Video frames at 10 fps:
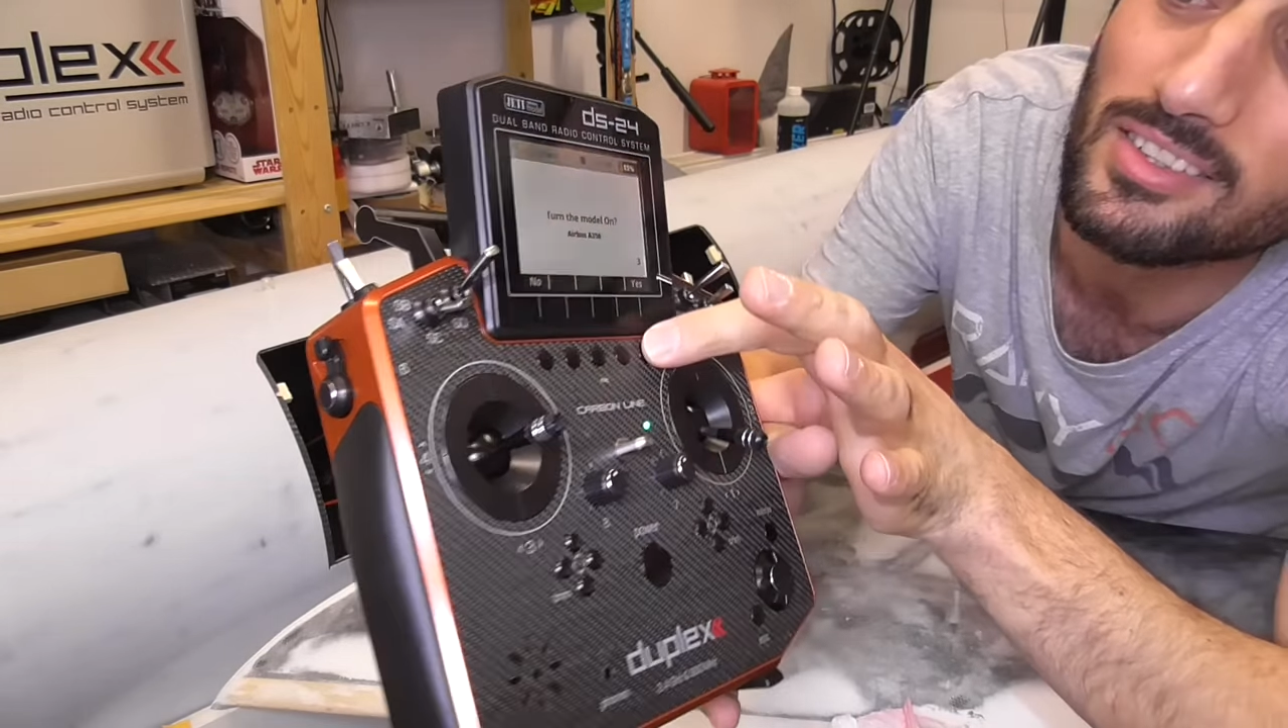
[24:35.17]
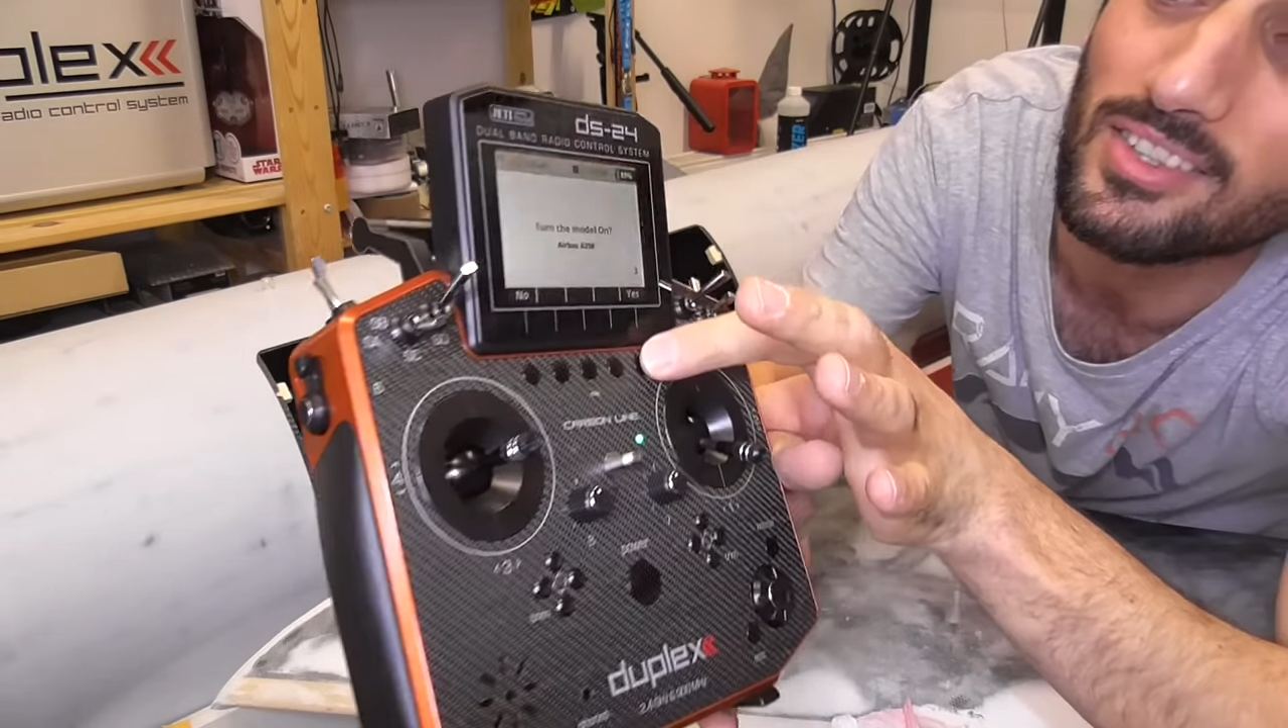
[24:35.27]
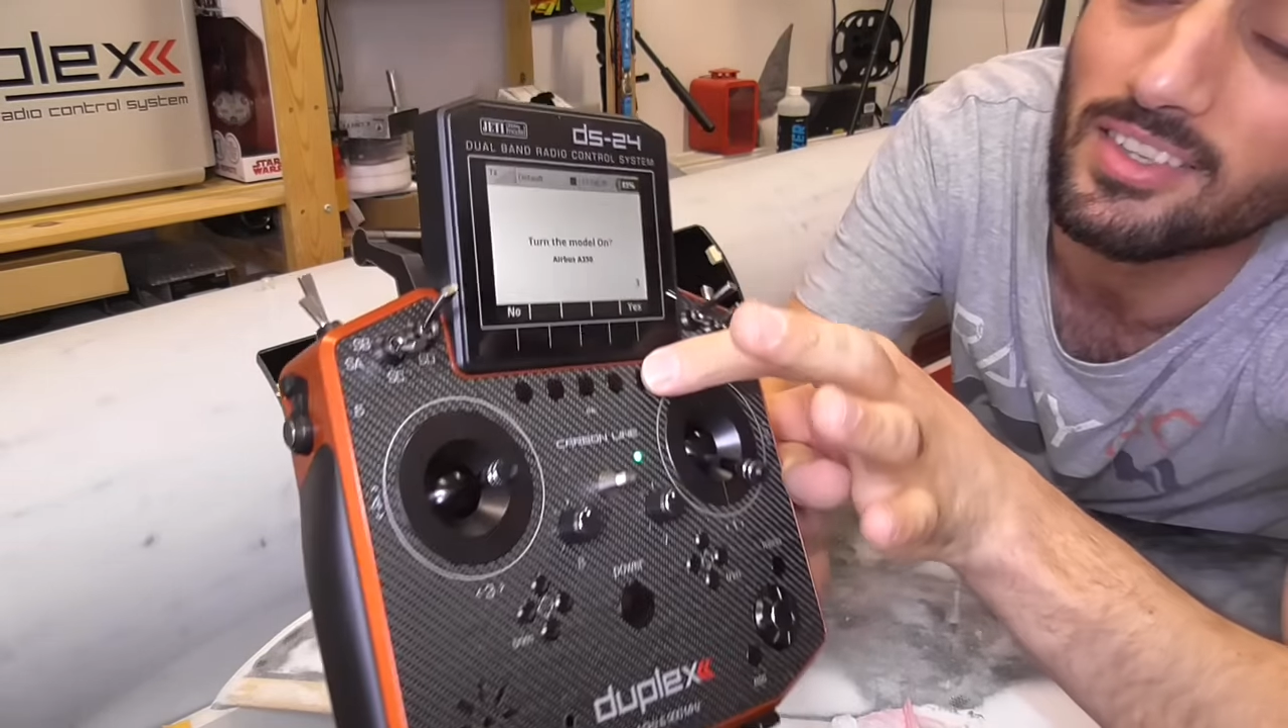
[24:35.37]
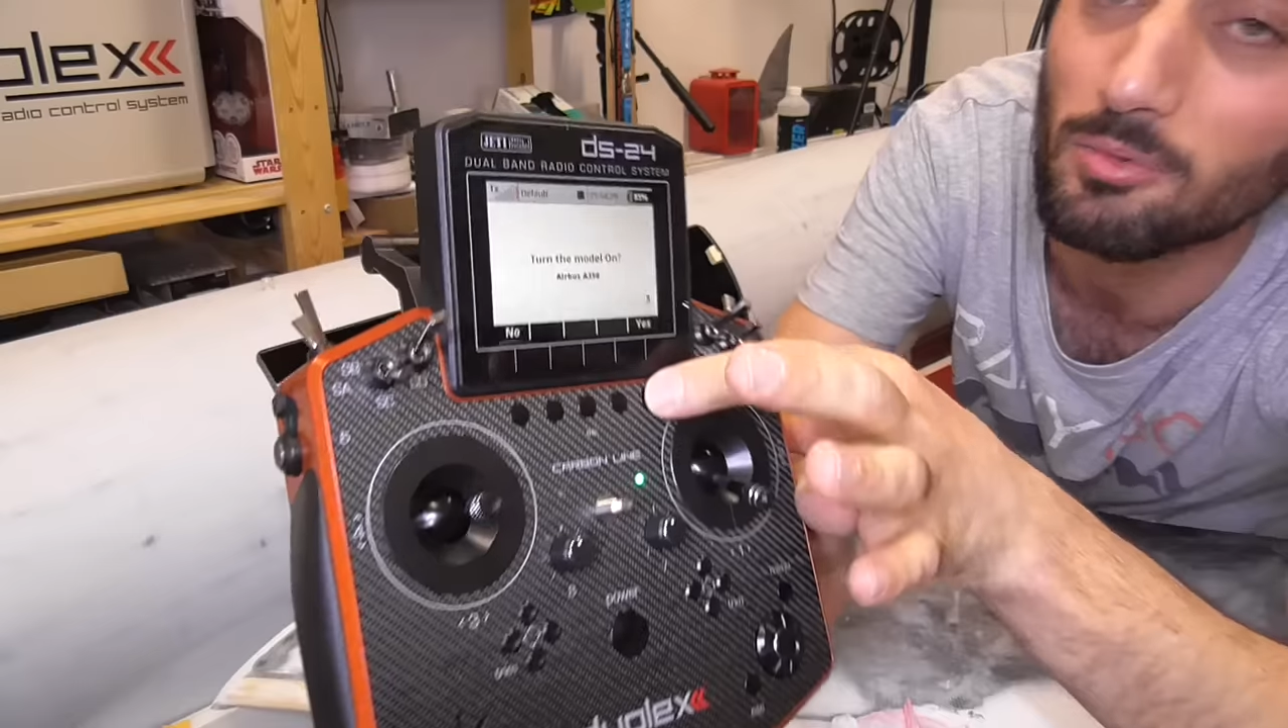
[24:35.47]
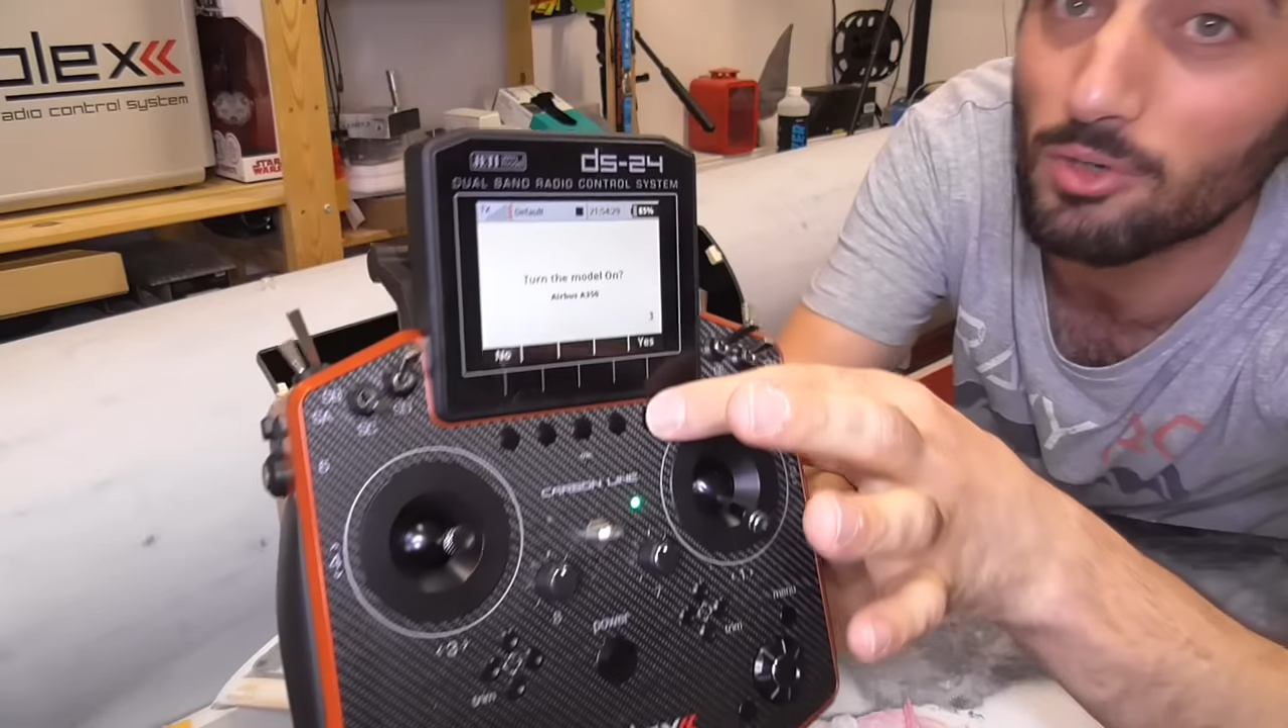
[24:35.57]

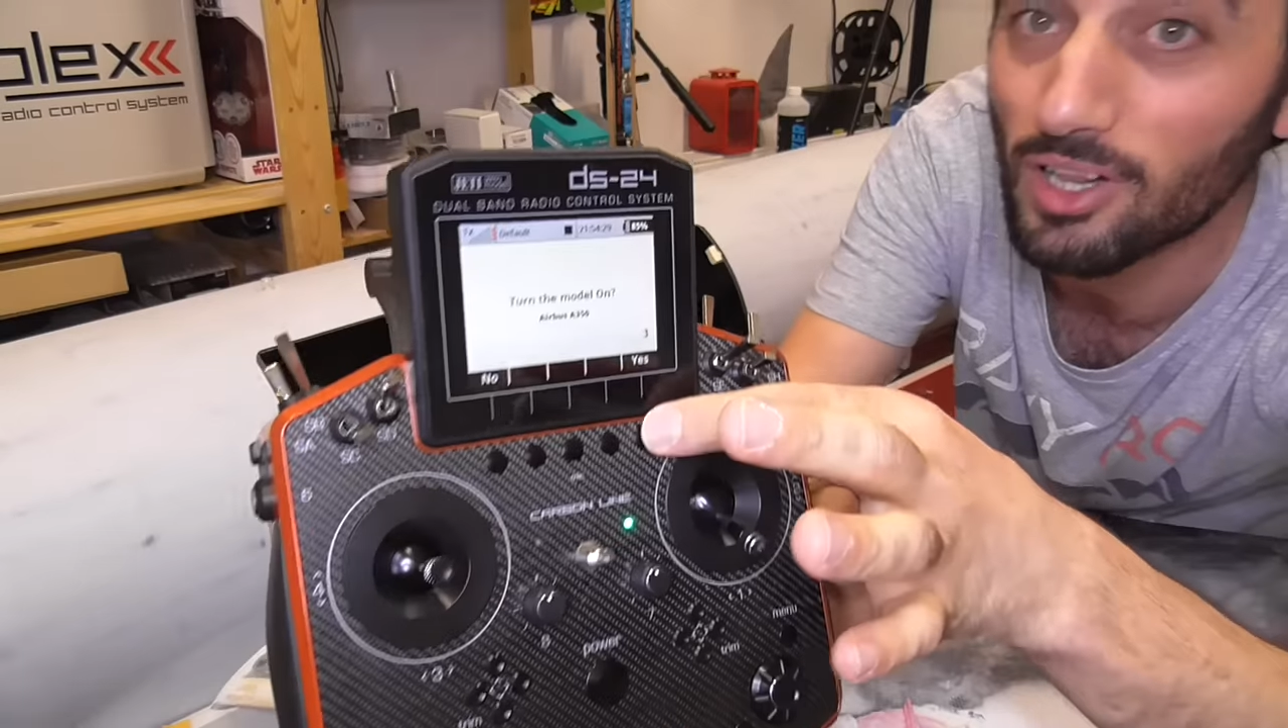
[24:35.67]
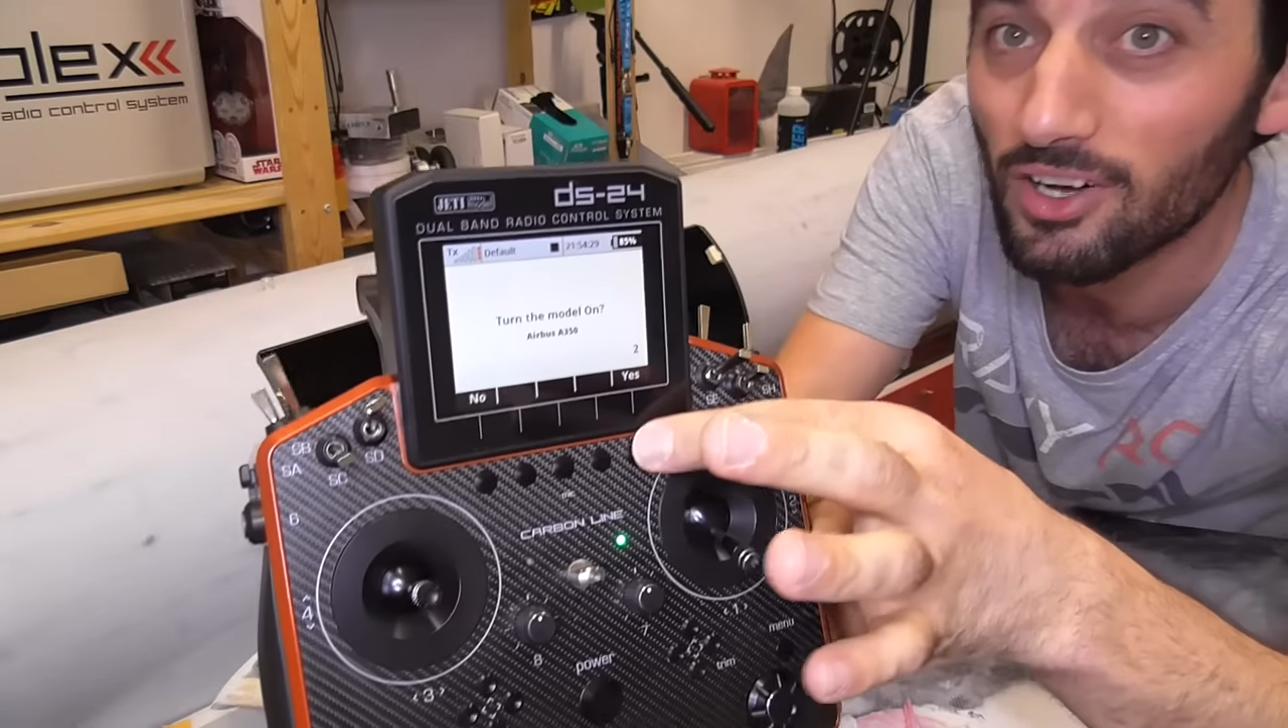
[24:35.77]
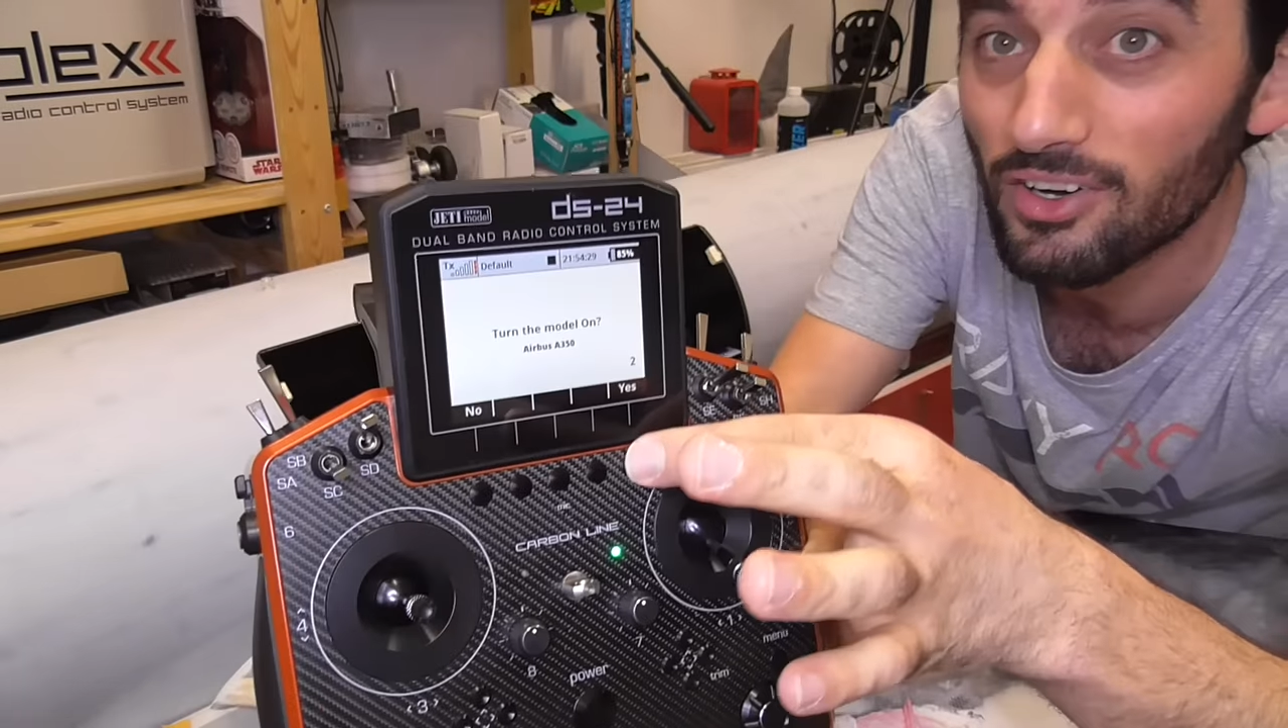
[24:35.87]
turn the model